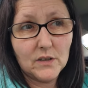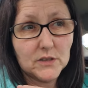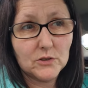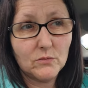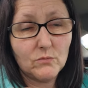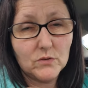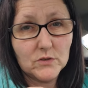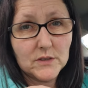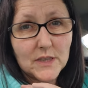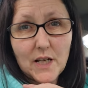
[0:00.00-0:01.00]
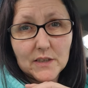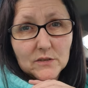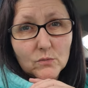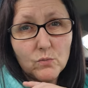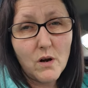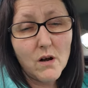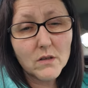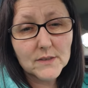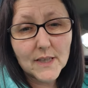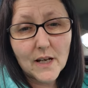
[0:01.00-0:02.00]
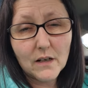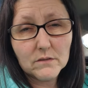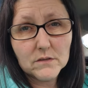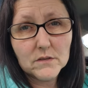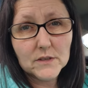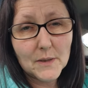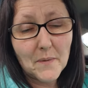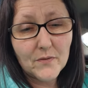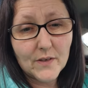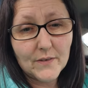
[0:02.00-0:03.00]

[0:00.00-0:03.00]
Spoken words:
I had to walk down, and